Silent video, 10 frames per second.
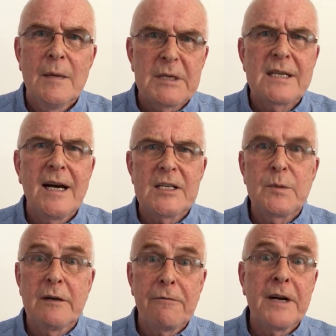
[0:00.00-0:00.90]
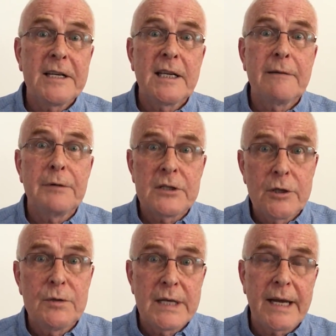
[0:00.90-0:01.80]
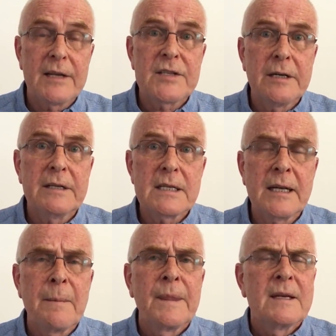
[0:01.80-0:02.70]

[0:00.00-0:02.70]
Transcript: Besides, we're afraid that if we do take it seriously,